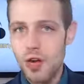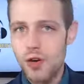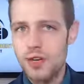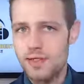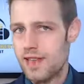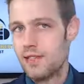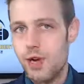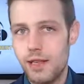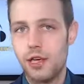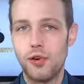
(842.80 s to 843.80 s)
always has
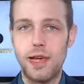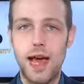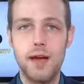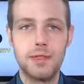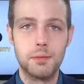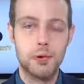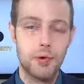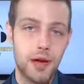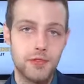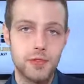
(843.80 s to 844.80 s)
tried to create housing
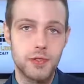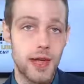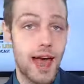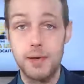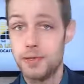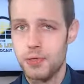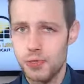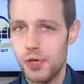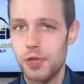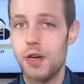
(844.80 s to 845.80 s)
programs to house those
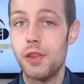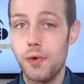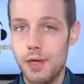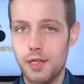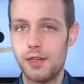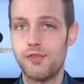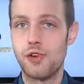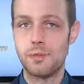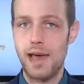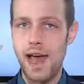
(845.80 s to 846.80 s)
who otherwise couldn't
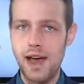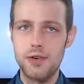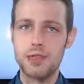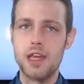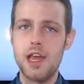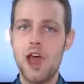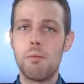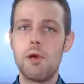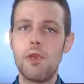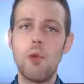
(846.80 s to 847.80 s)
afford to be housed.
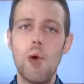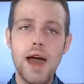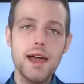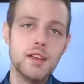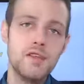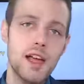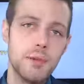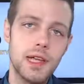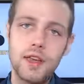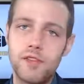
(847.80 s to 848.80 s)
But why is a
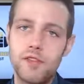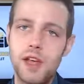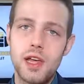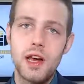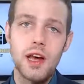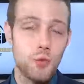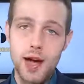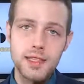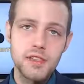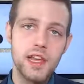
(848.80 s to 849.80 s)
family
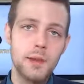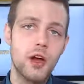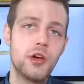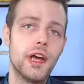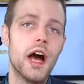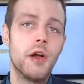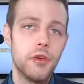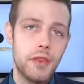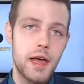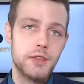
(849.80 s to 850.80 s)
earning
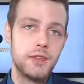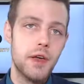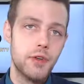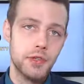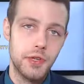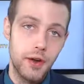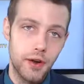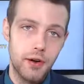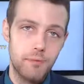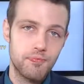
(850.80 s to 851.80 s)
$100,000 a
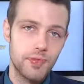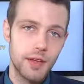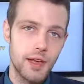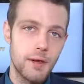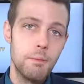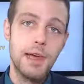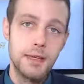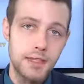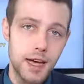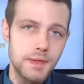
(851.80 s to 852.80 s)
year being
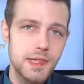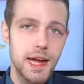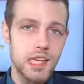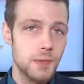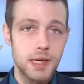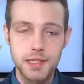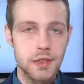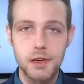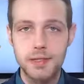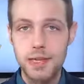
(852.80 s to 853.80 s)
subsidized because of
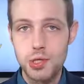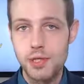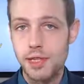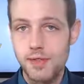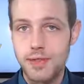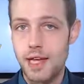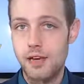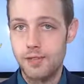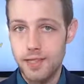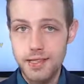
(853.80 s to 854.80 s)
their decision to live in San
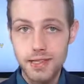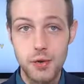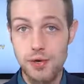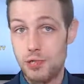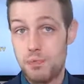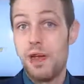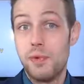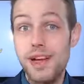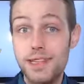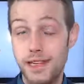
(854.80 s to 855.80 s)
Francisco, which, by the
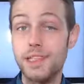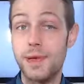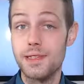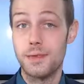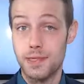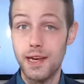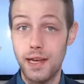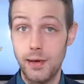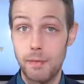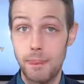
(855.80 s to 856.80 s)
way, is an expensive city?